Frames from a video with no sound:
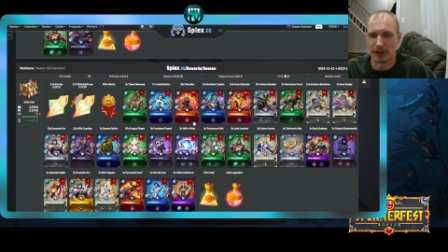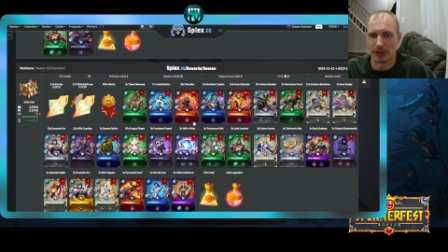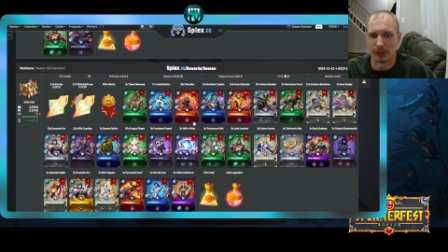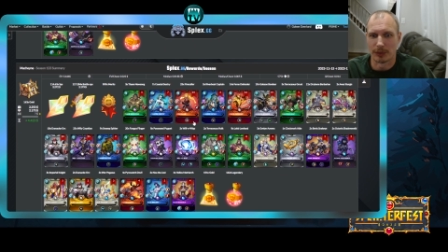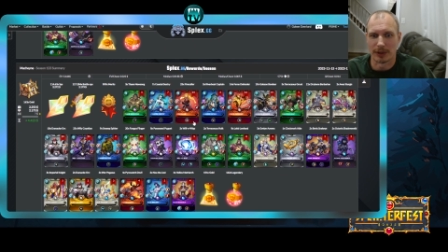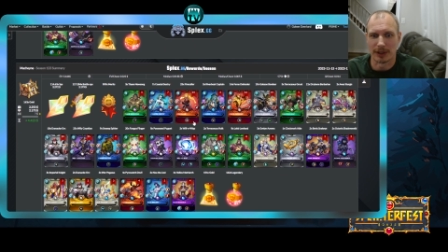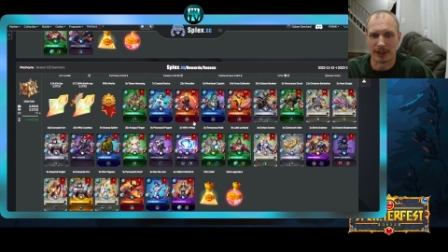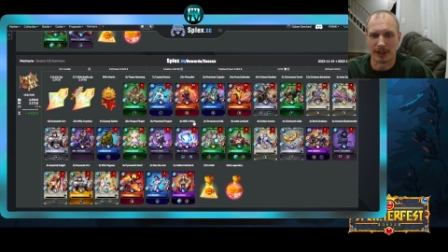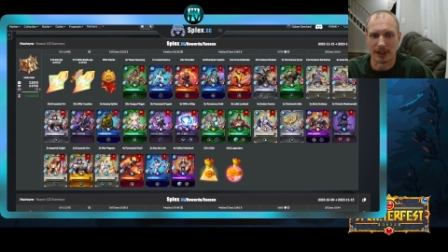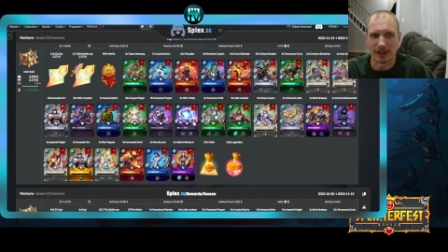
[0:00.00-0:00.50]
out
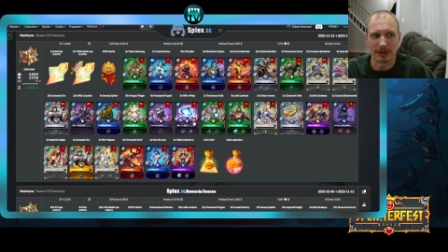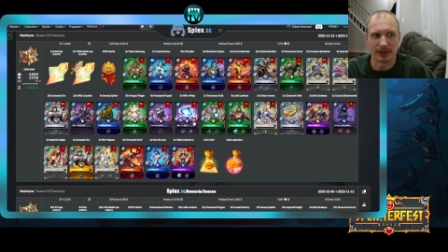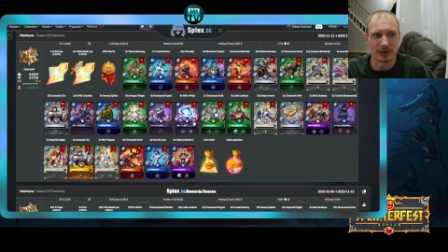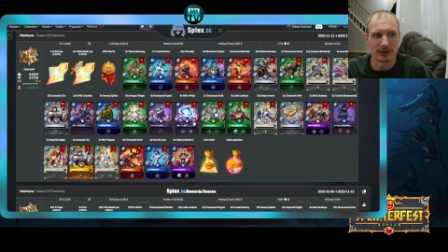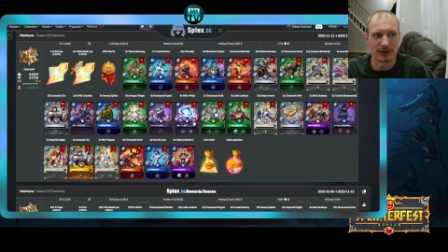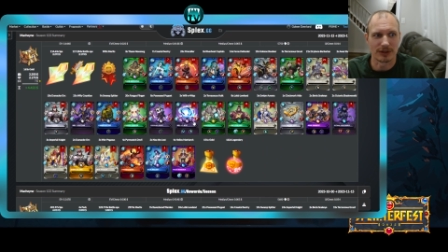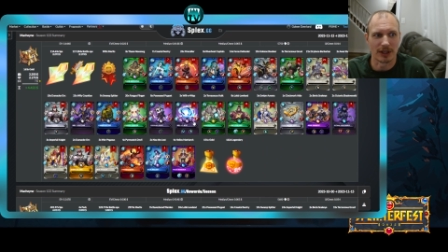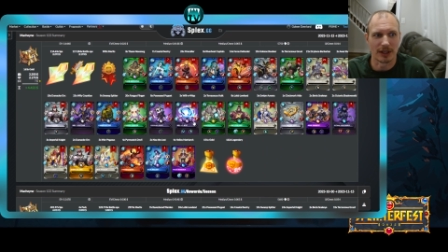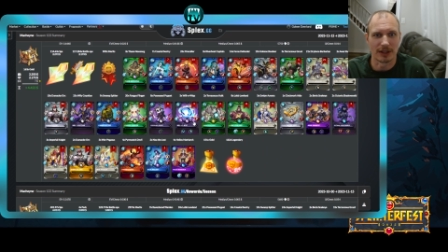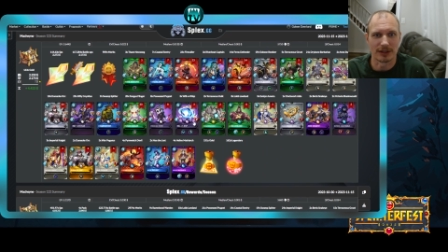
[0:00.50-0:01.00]
where he got
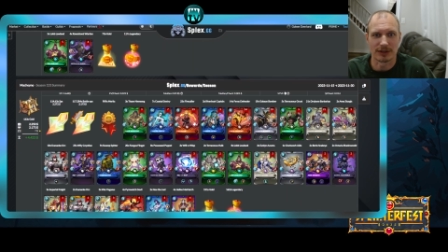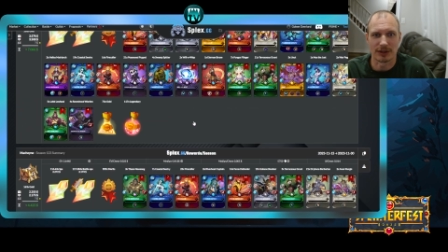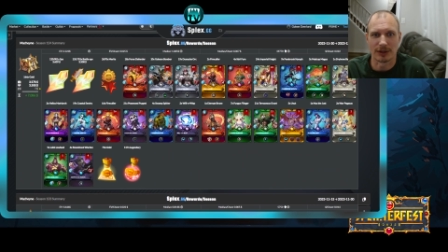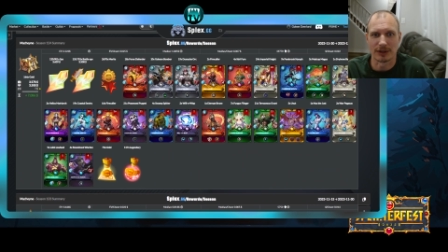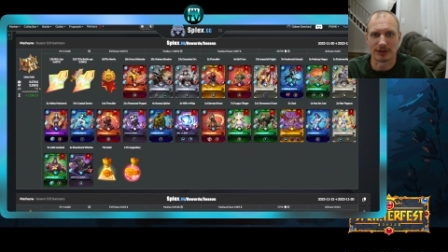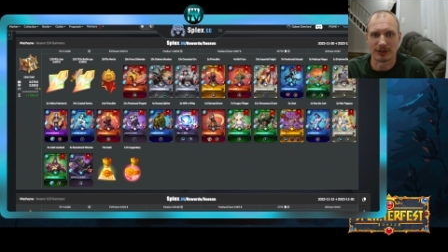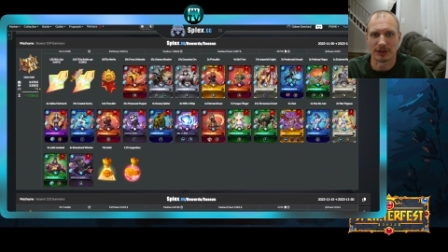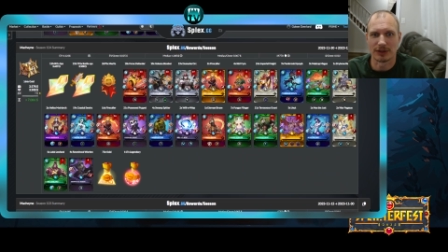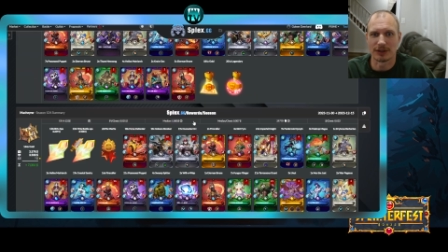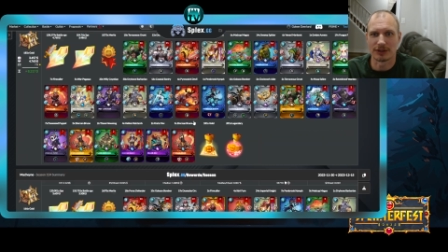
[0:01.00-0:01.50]
those guys. All
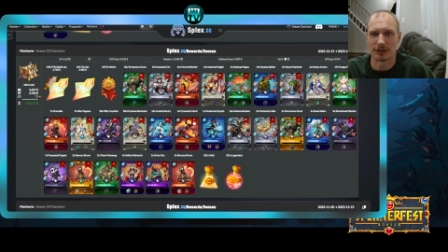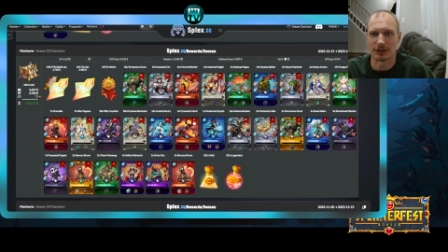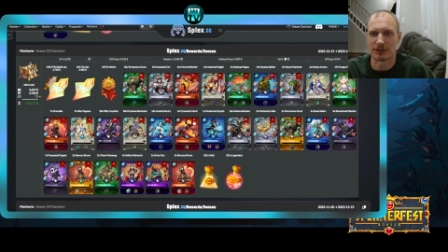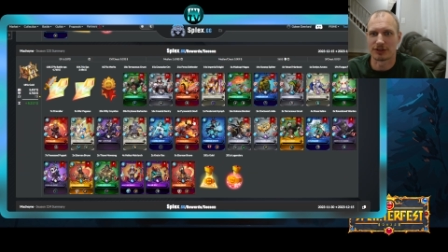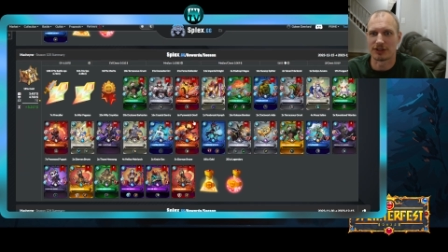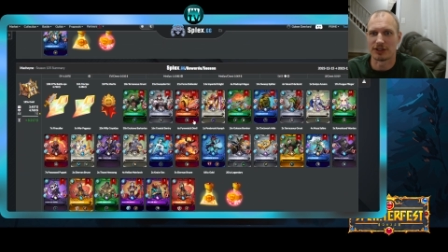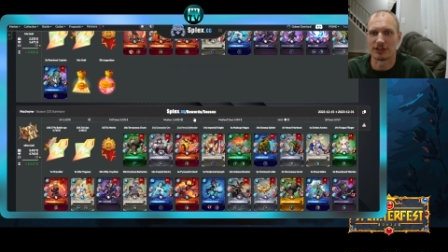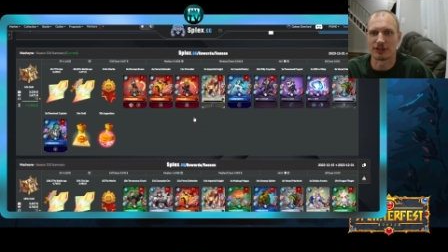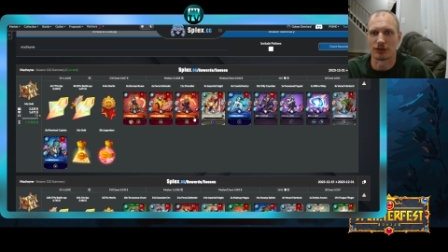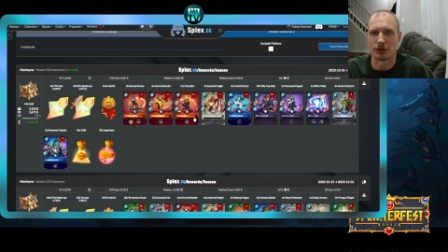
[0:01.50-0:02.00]
right, so these are
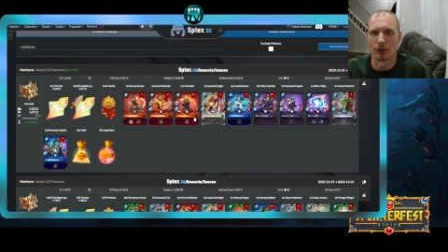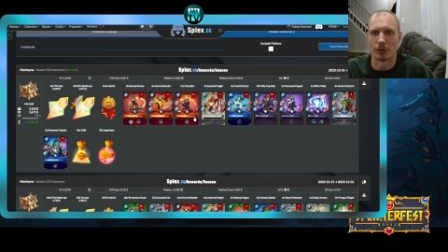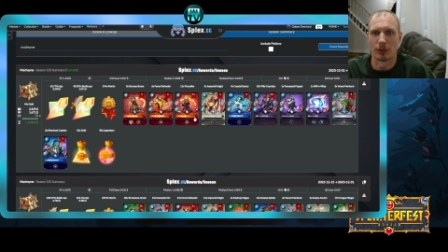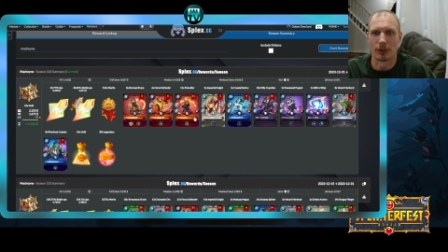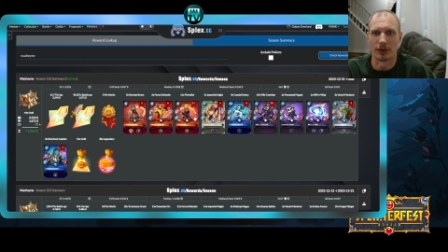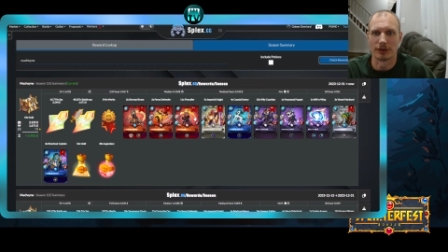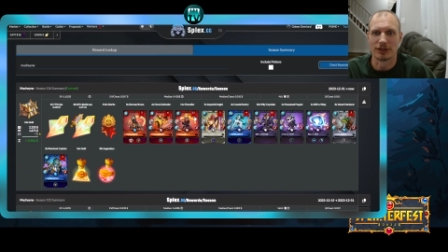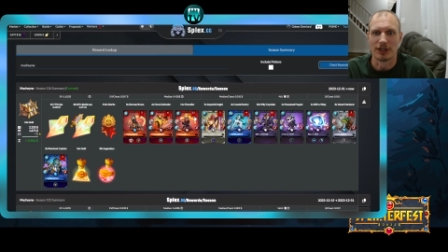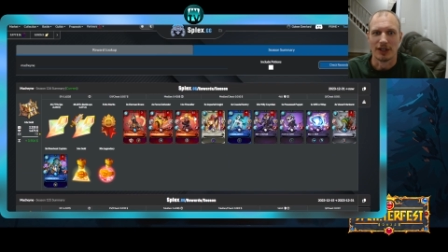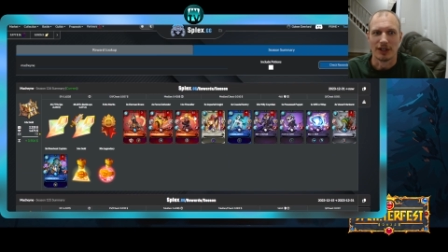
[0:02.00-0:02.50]
seasonal
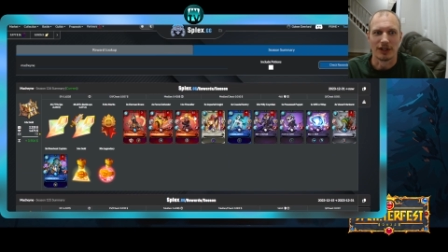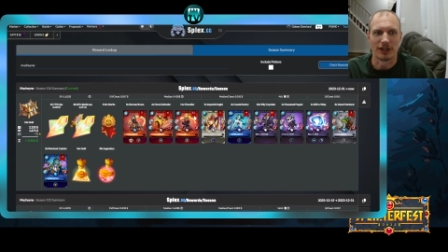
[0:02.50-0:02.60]
rewards.